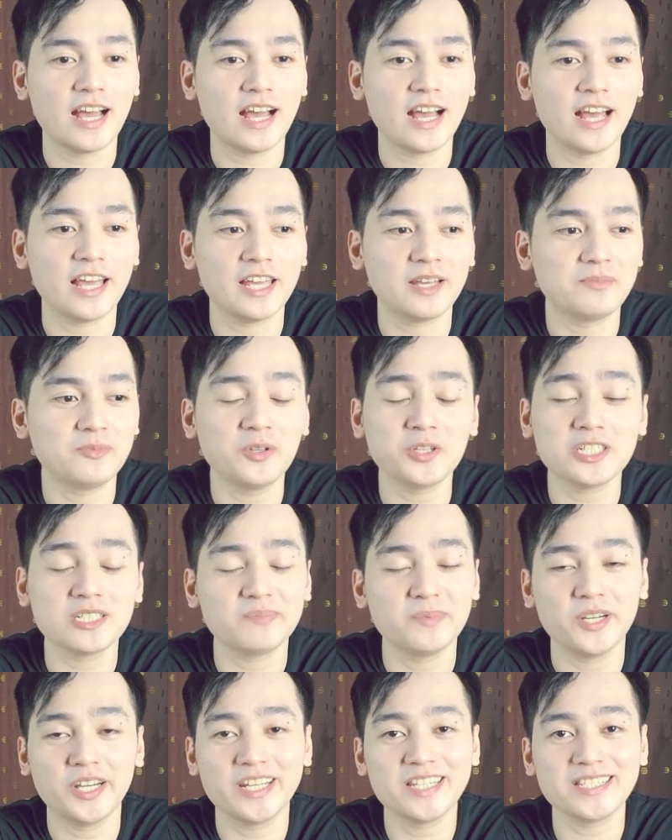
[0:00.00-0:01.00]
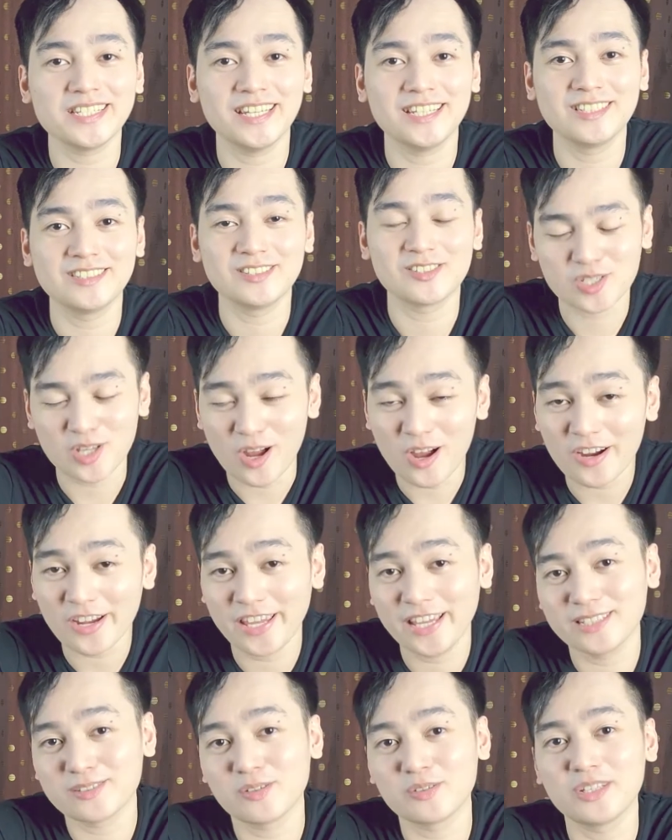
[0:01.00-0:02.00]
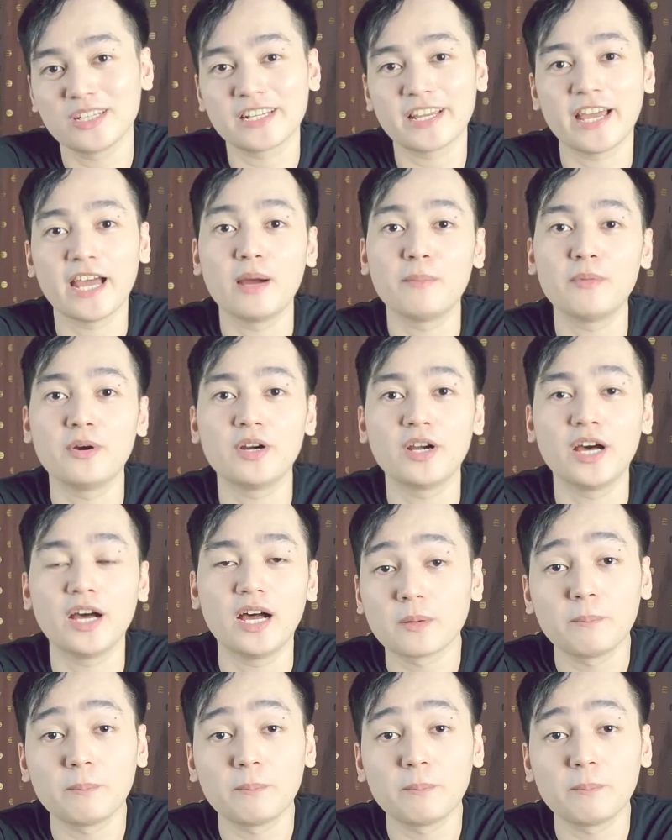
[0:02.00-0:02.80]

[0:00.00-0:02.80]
I have no experience in talking to the camera.